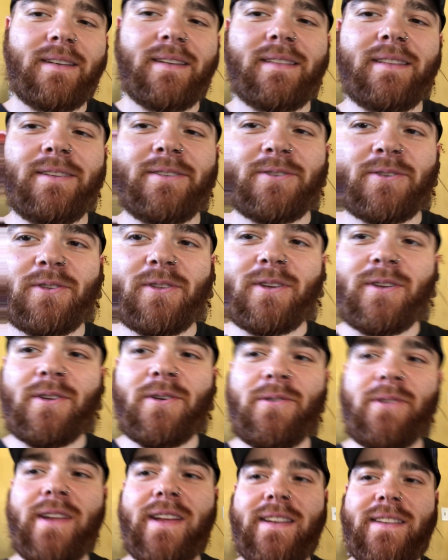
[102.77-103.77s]
And these are the
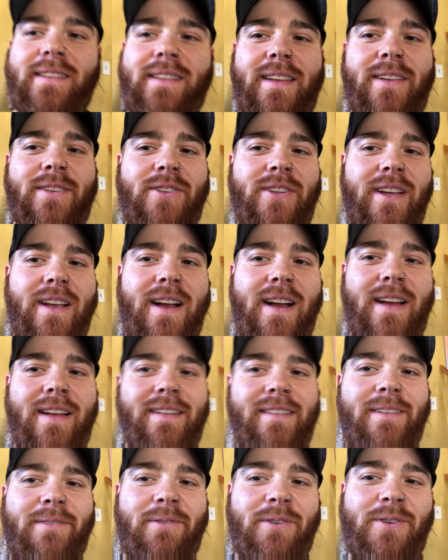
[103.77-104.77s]
donuts that she got.
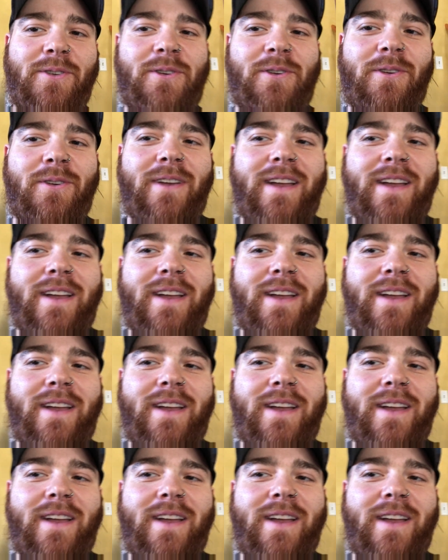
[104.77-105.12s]
I want to show you